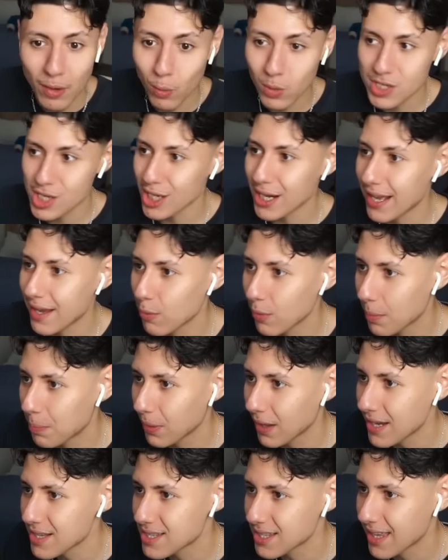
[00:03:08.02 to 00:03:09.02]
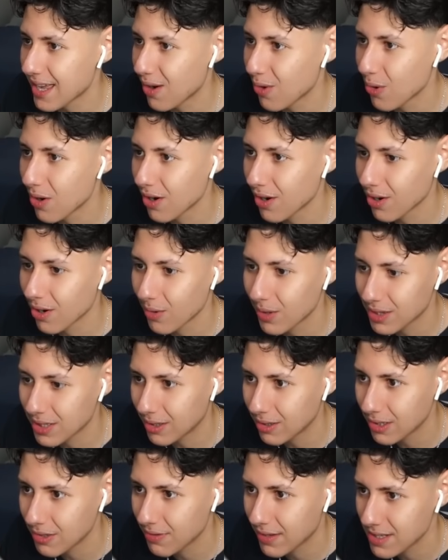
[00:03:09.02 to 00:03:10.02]
what should I reply to that one girl with
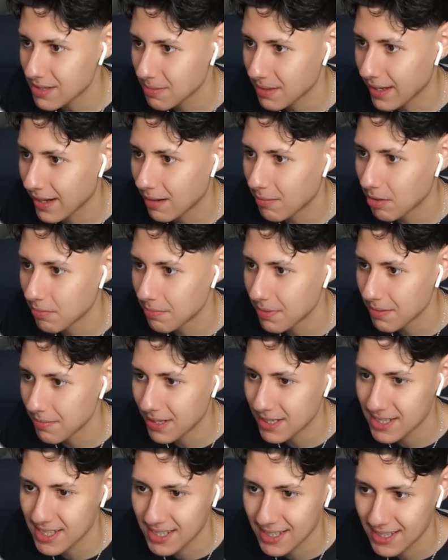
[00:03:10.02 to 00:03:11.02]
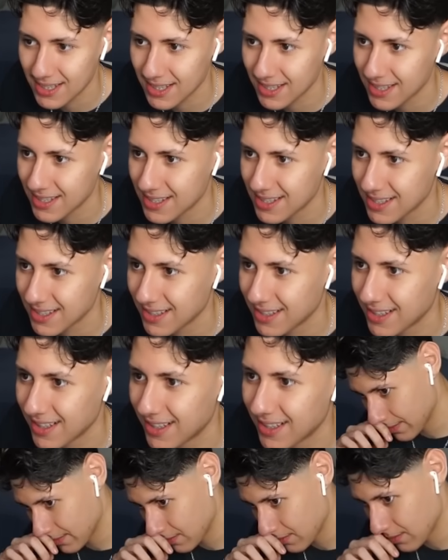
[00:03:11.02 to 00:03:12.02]
the OnlyFans? Be like, I'm gonna beat my shit to this or
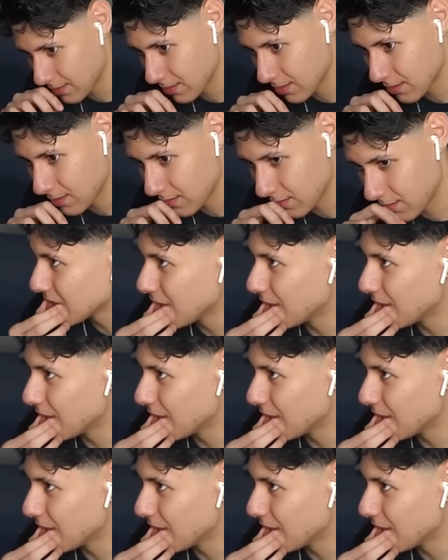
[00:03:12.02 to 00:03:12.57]
not? I don't know.